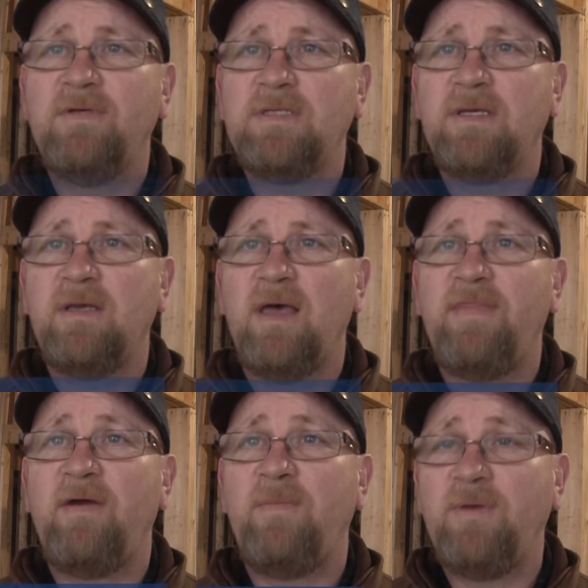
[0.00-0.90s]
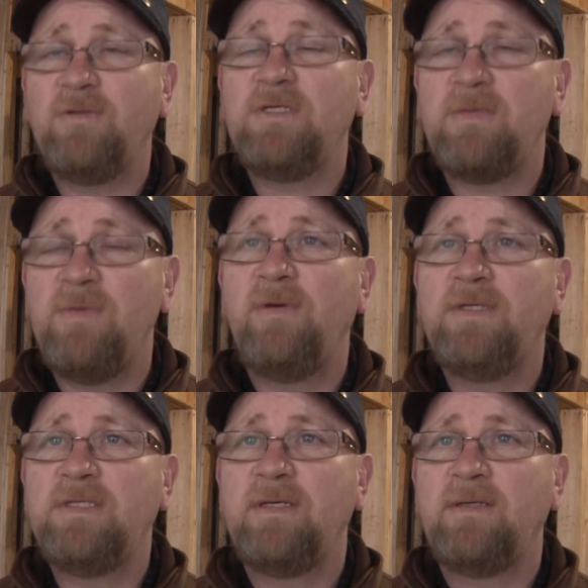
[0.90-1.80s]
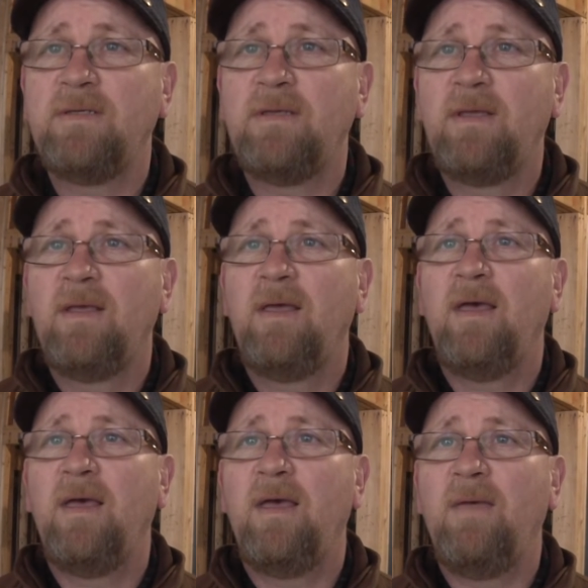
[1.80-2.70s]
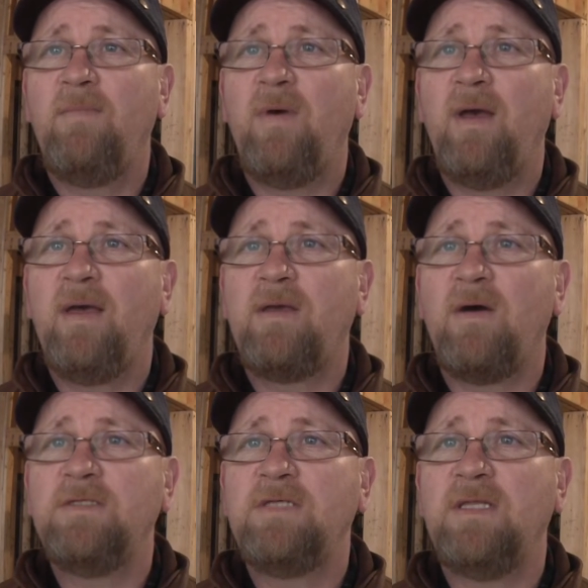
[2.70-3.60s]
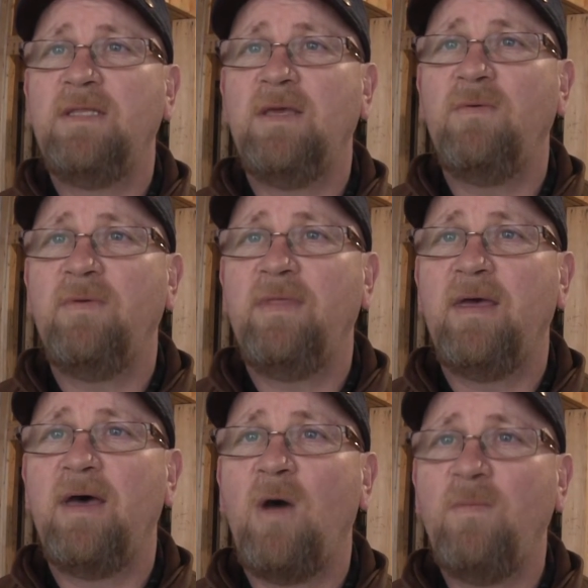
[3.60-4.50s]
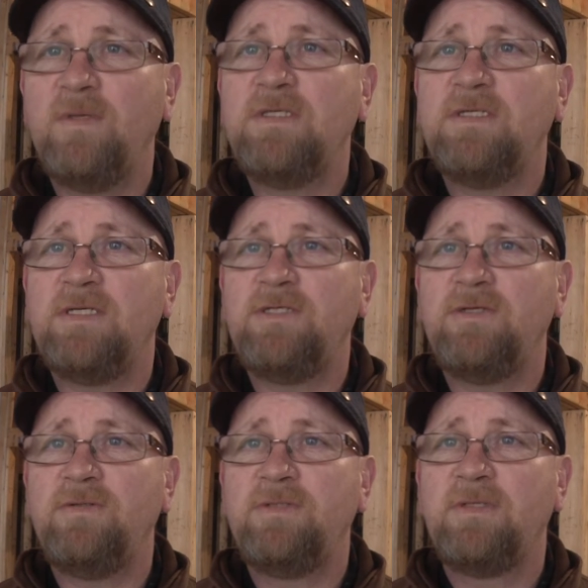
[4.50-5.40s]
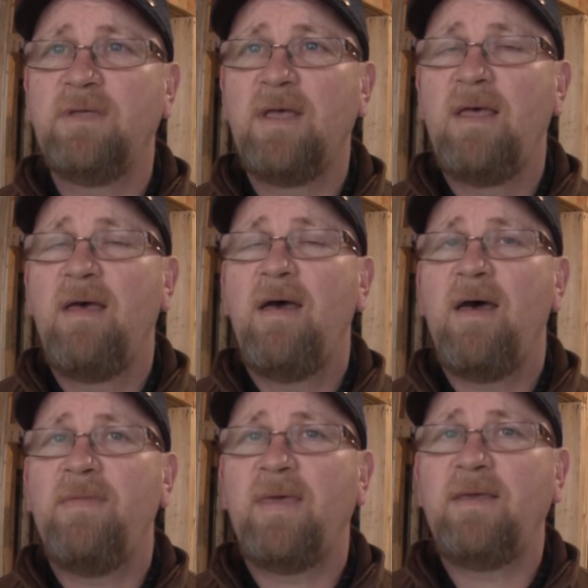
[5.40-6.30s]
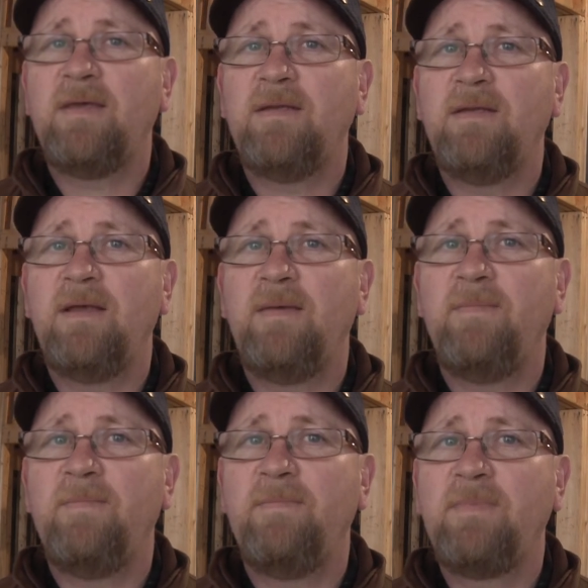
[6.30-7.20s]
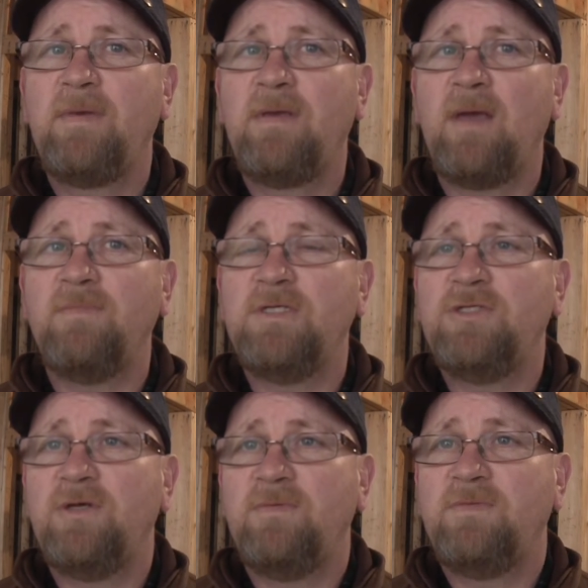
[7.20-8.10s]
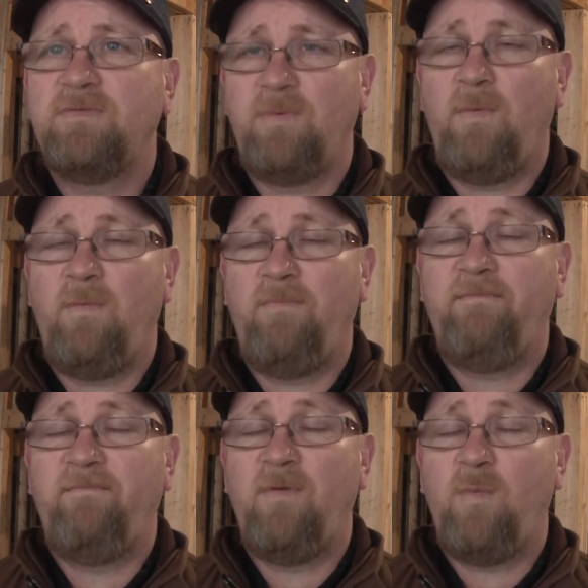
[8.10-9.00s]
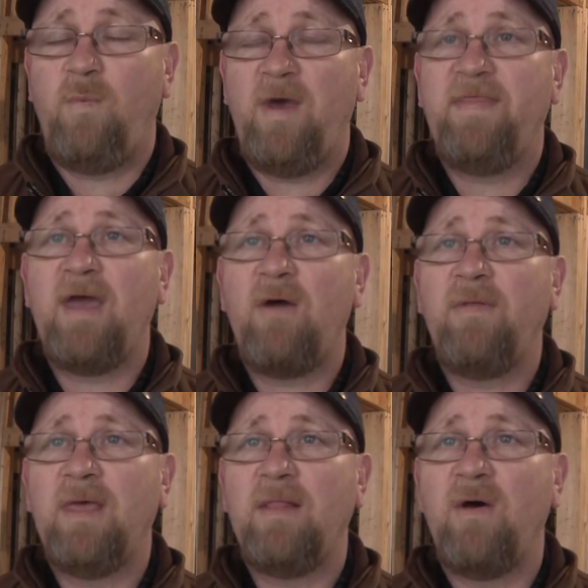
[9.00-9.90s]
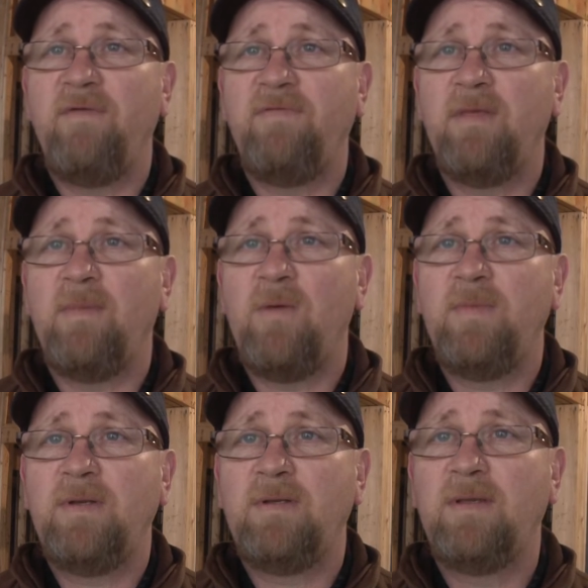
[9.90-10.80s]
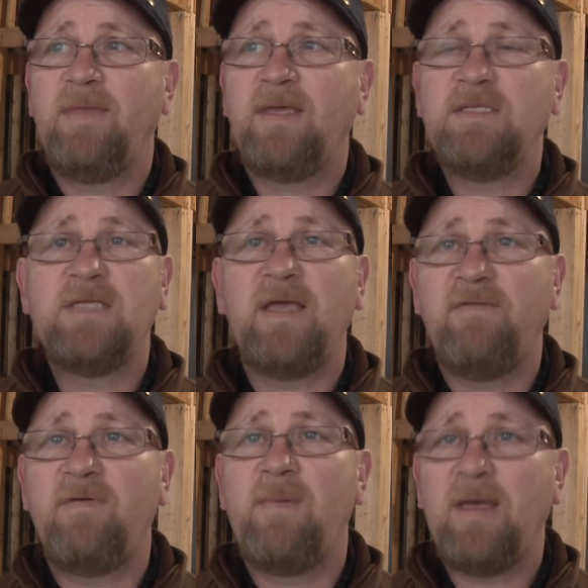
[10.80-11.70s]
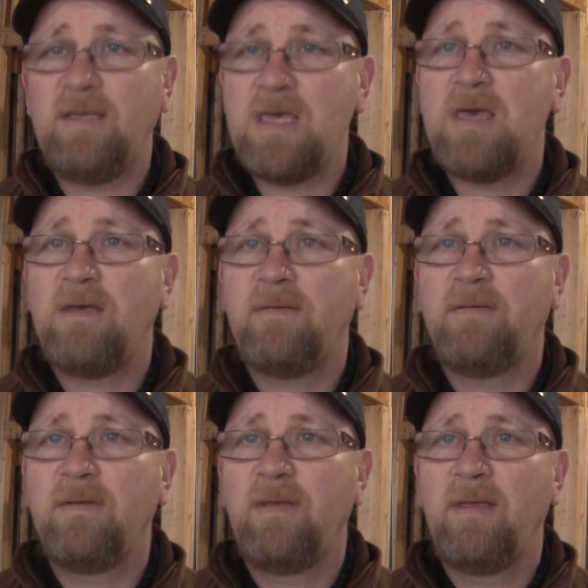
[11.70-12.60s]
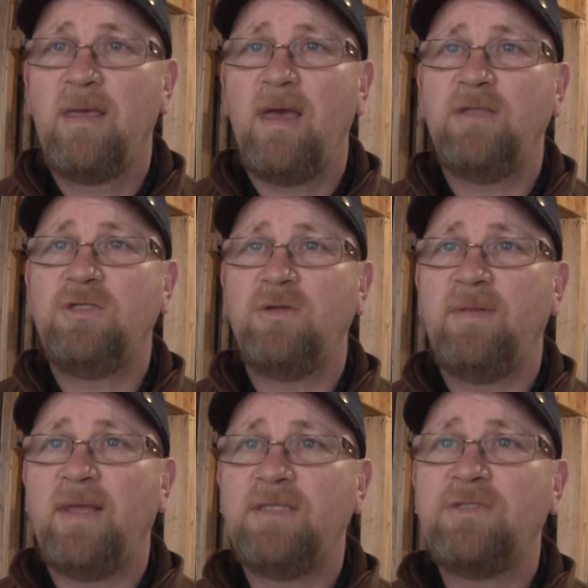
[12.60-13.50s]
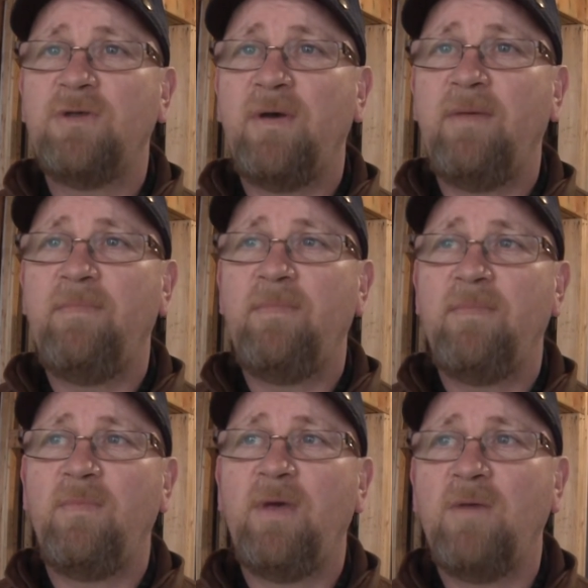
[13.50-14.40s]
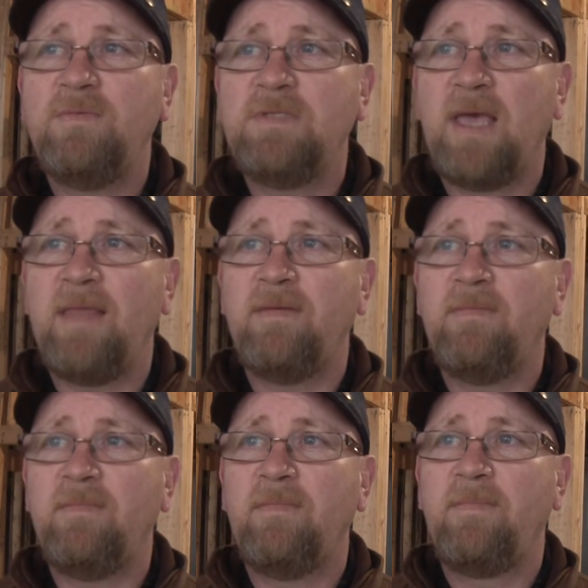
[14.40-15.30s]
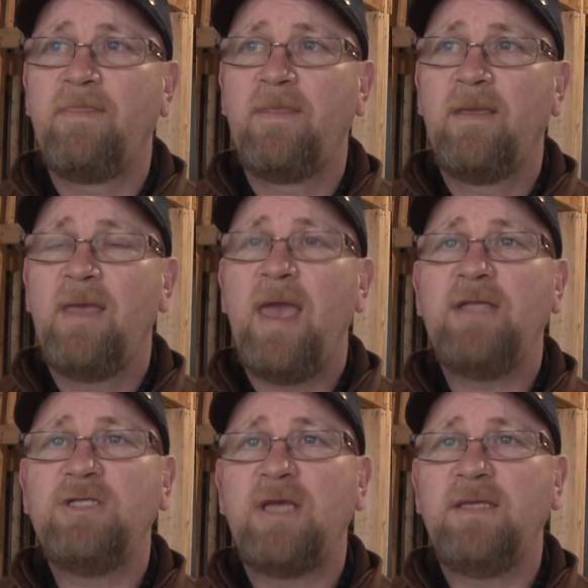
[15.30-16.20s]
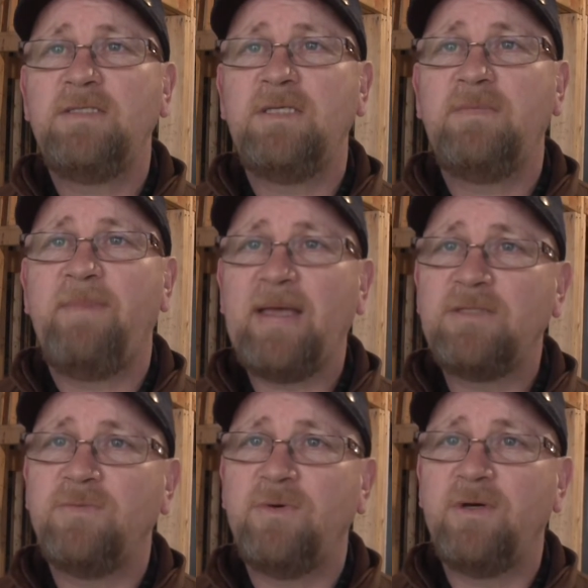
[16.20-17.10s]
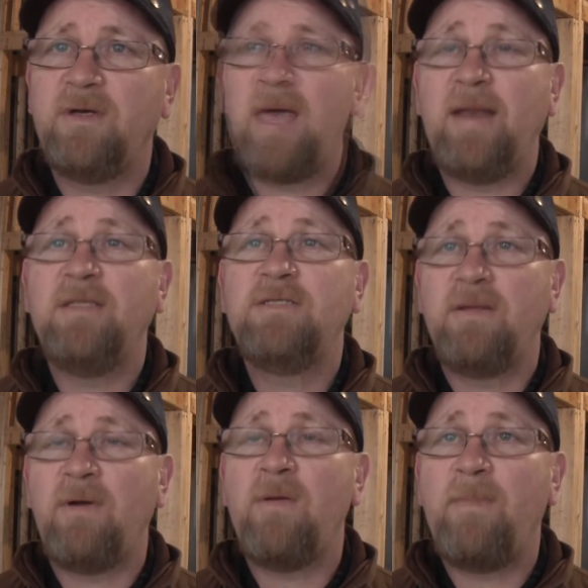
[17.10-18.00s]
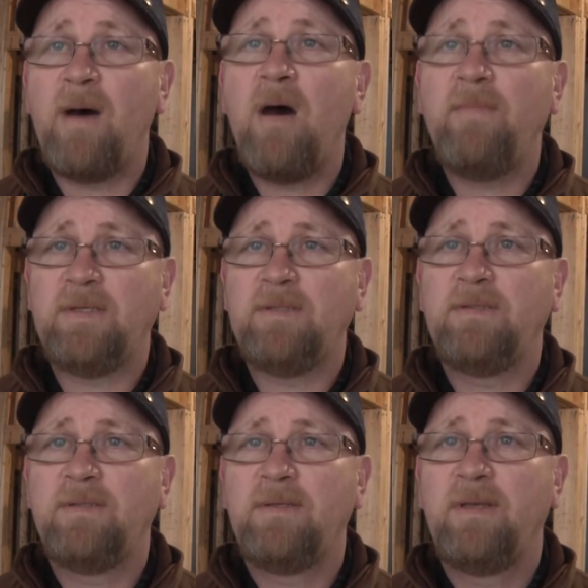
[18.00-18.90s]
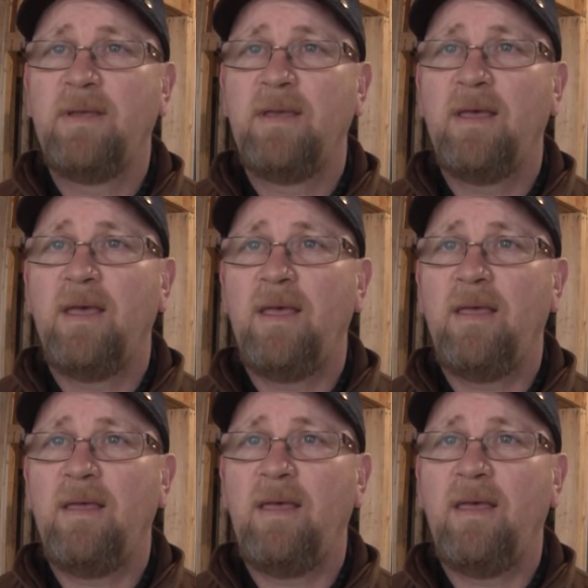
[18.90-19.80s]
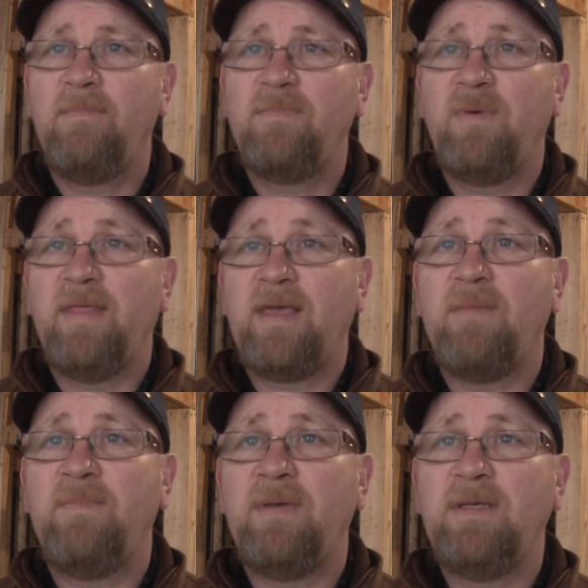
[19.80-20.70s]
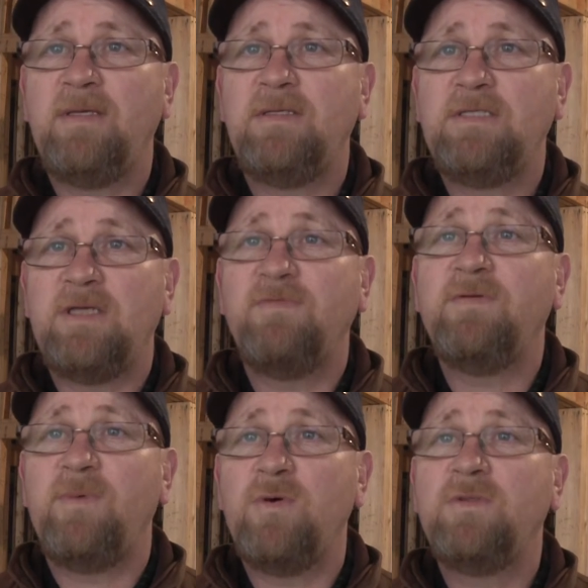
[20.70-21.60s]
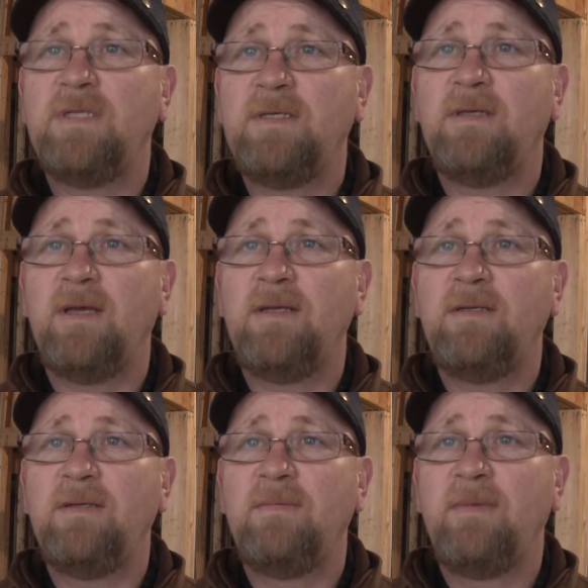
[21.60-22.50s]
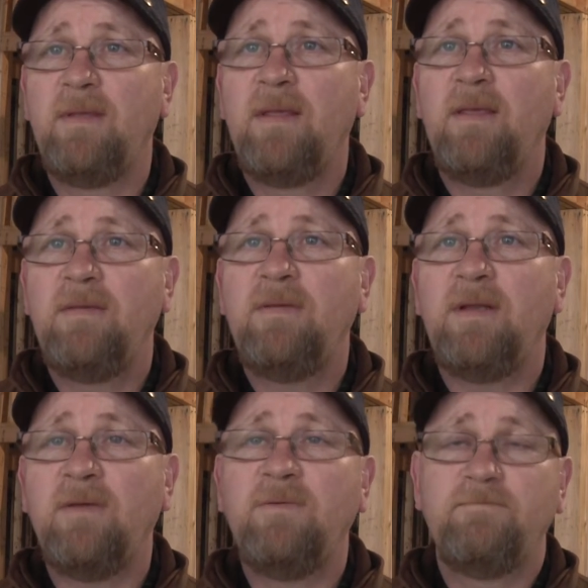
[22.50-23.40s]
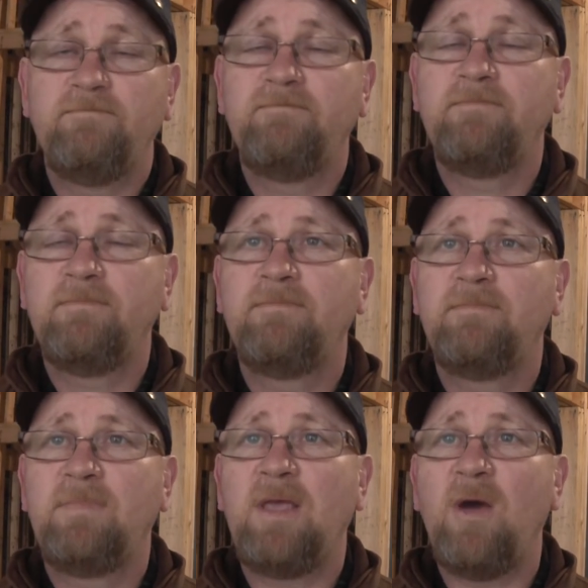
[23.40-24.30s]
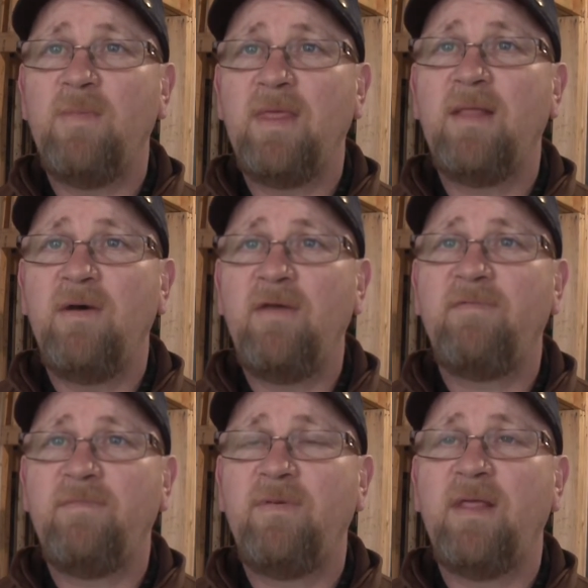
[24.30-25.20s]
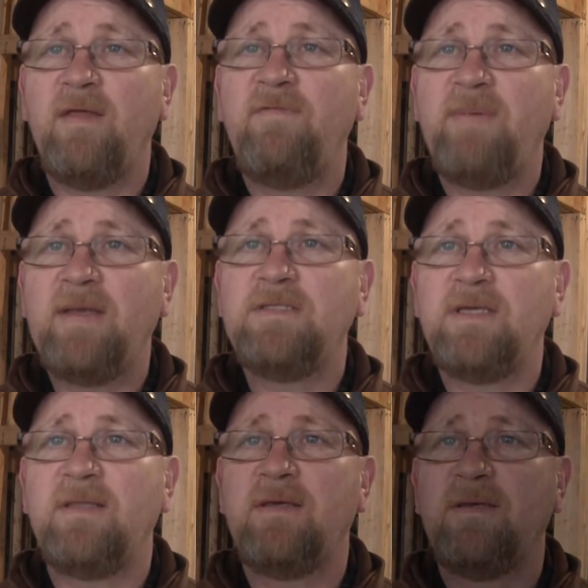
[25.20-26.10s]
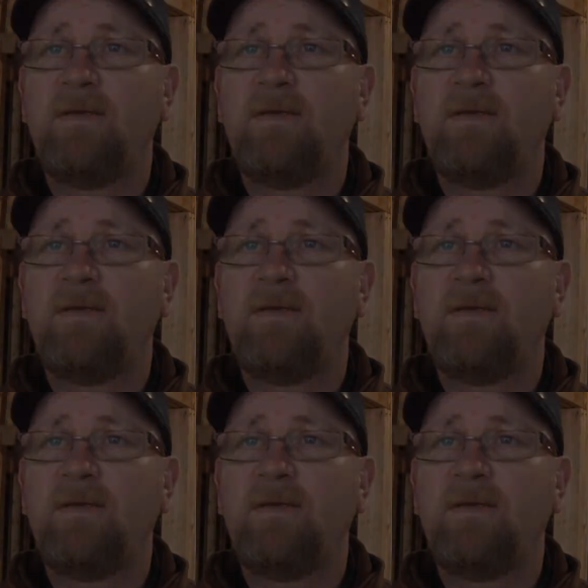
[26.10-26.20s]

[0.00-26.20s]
is a, a therapeutic community um, where guys can deal with their homelessness issues and they can um, come to terms for where they are in their life at the moment. And they can stay here for about a year. And during that time, we hope to get them educated, back to work, and into their own apartment um, where they can be self supporting and, you know, get on with their life, put their life back together.